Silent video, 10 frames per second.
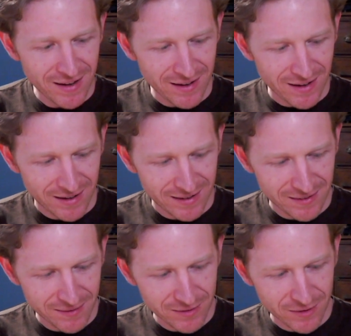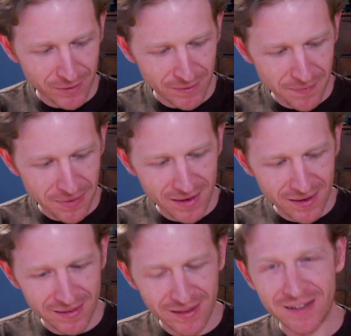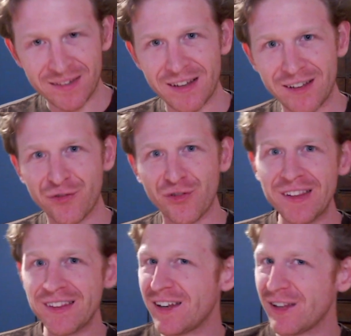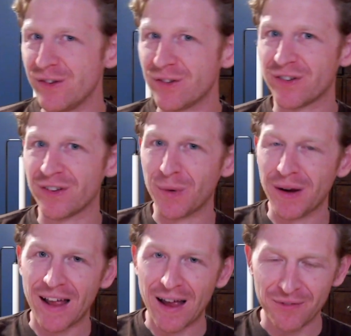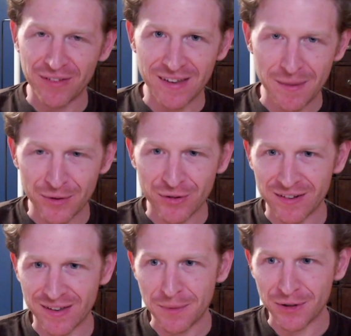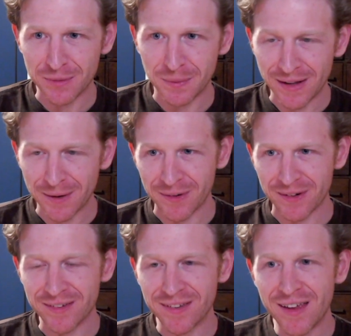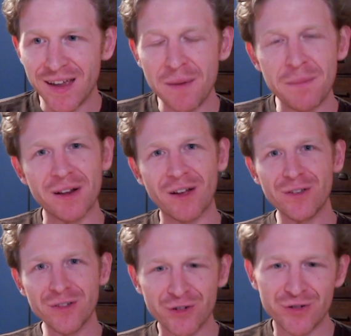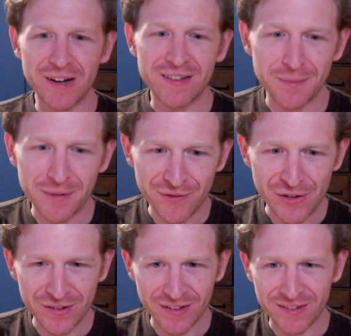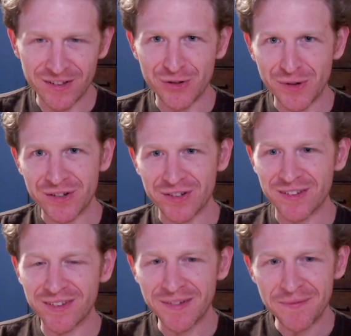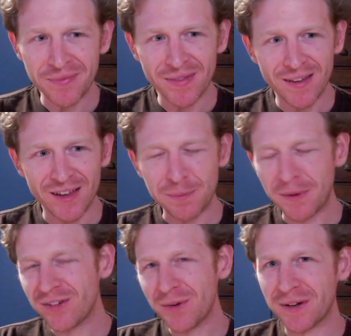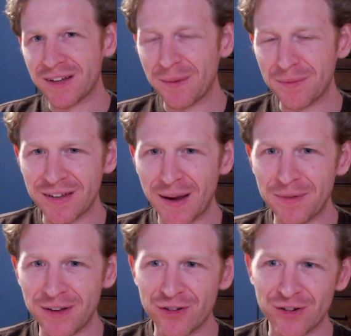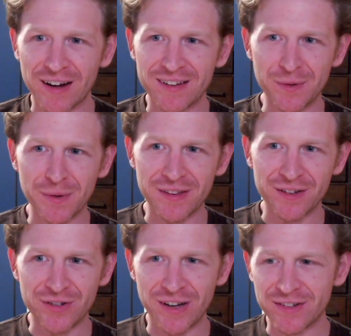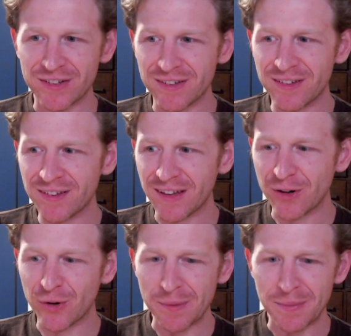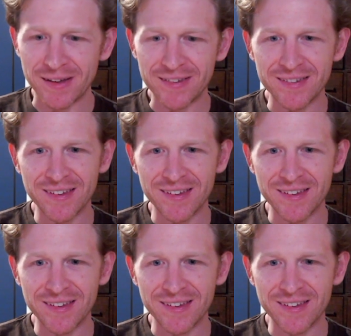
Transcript: Uh, so it's it's friendly to users in a way to have the same address on multiple networks, but it also creates some confusing situations, especially when it comes time to interacting with exchanges like Coinbase.